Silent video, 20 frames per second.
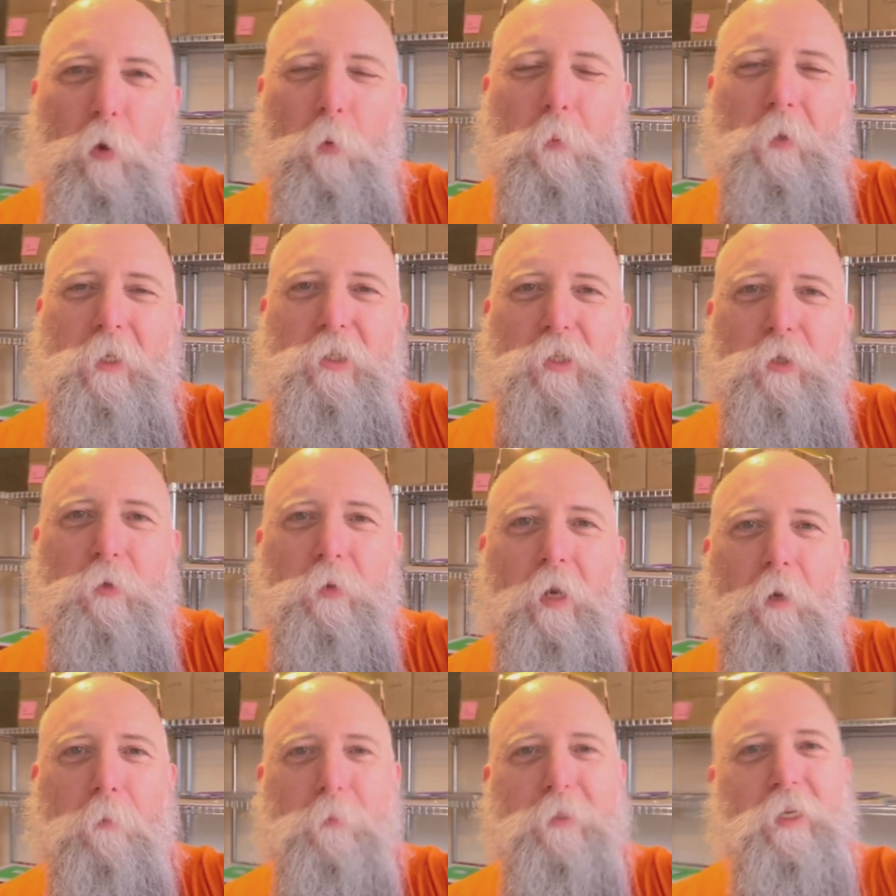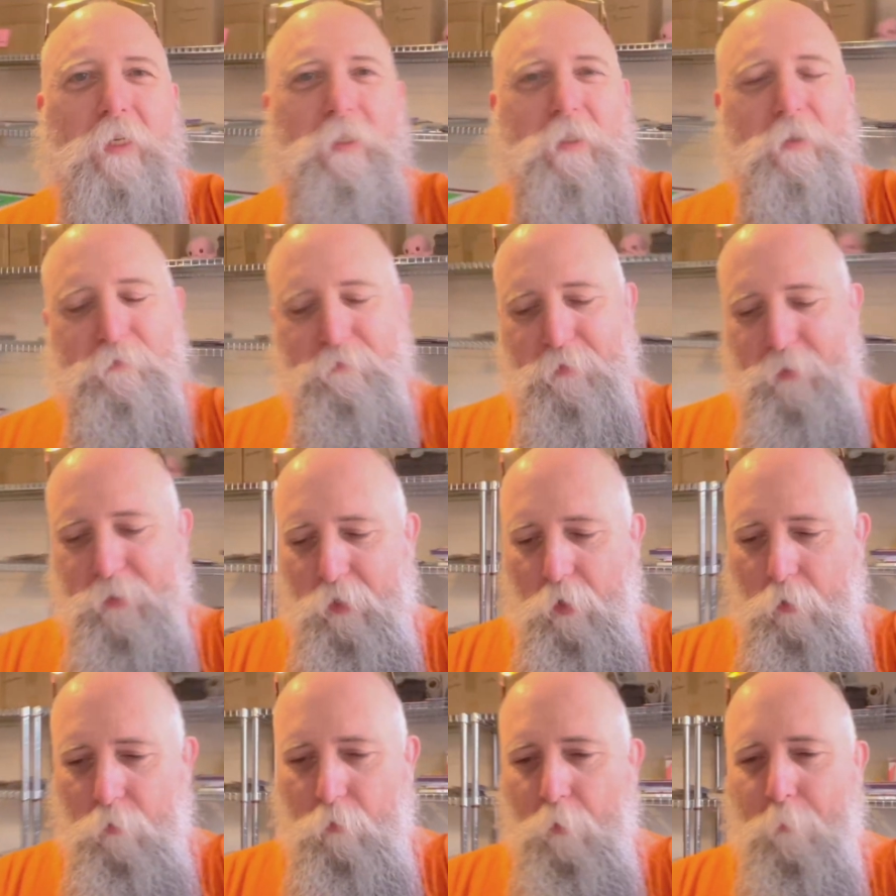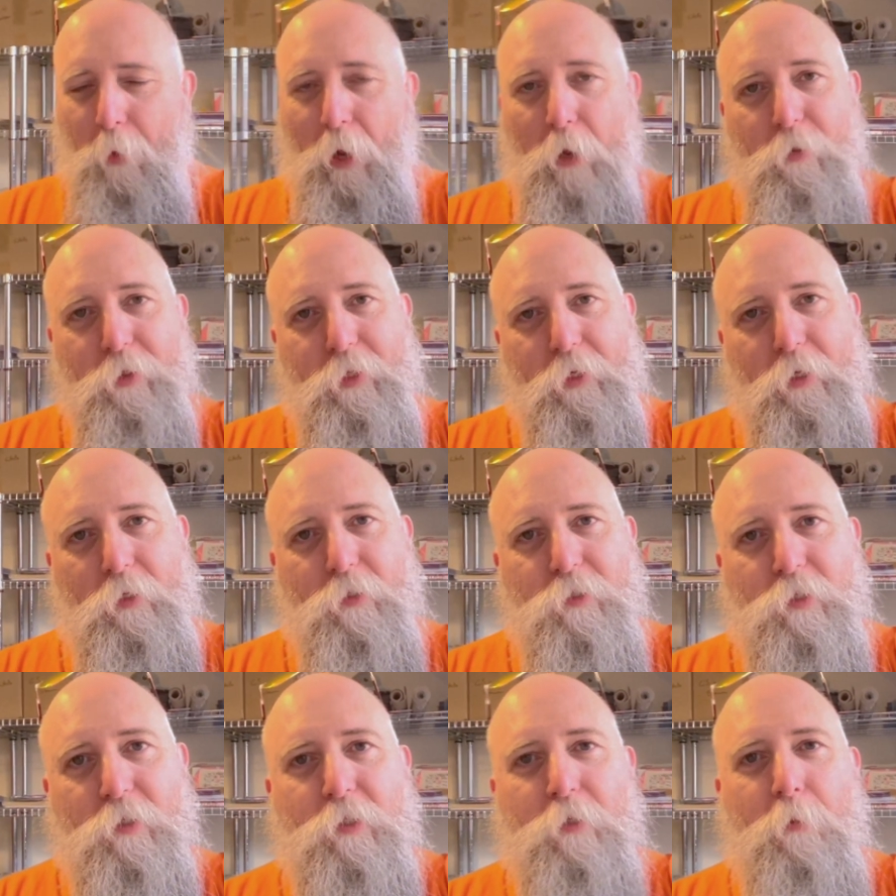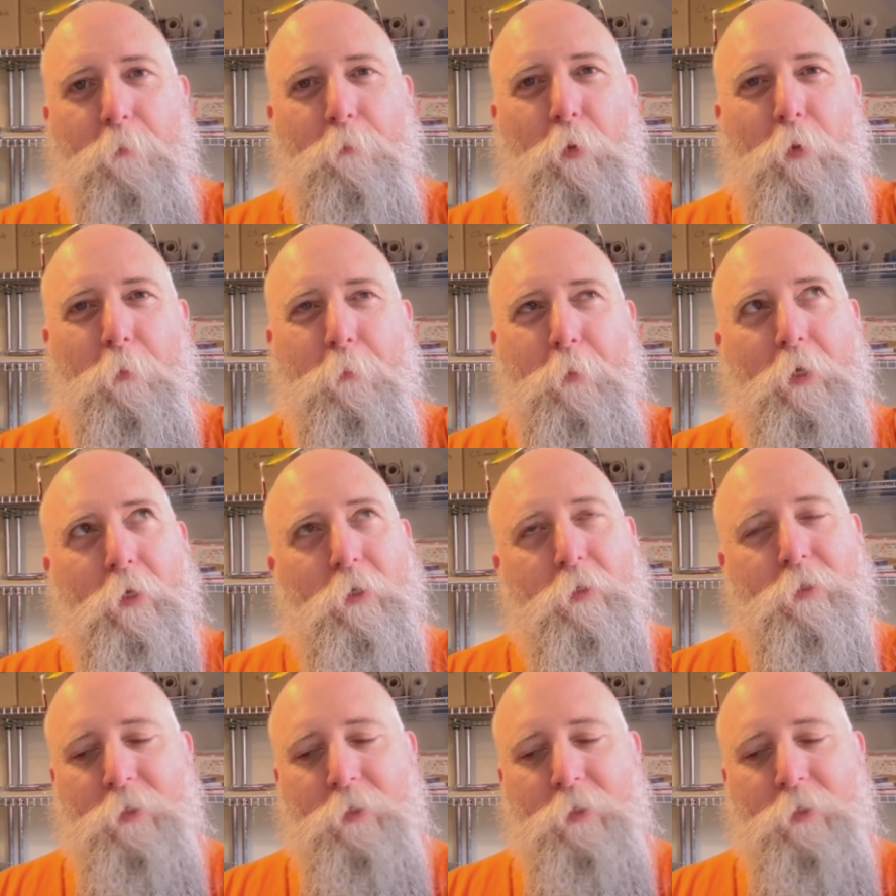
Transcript: do an updated video about these at some point because